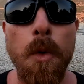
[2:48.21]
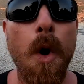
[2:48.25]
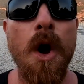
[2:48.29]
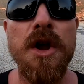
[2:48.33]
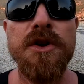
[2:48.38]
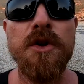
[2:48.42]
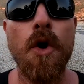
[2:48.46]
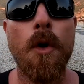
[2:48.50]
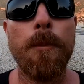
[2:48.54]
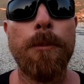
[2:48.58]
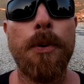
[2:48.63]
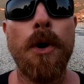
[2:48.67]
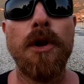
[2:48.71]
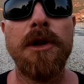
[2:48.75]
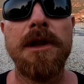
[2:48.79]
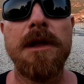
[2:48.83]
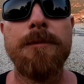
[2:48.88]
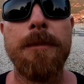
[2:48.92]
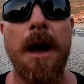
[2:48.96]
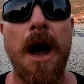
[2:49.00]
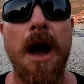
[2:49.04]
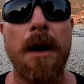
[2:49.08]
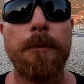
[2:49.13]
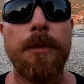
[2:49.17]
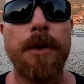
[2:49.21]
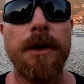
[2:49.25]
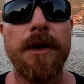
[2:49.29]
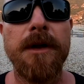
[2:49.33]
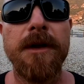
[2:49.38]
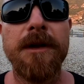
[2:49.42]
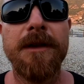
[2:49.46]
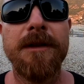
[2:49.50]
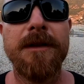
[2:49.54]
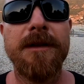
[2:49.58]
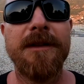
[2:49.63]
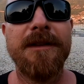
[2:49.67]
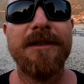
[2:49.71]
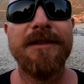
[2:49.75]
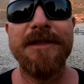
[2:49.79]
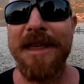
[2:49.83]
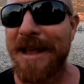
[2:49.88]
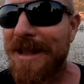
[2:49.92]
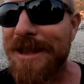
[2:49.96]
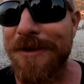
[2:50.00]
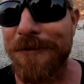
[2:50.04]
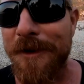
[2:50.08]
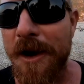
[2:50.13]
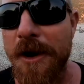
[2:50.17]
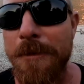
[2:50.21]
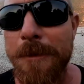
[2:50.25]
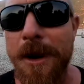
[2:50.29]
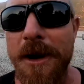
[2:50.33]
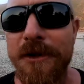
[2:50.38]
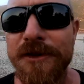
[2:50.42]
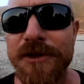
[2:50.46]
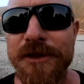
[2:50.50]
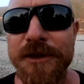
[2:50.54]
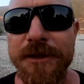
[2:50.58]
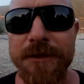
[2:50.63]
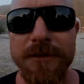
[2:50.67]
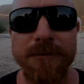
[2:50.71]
why not pull them up? Thank you very much.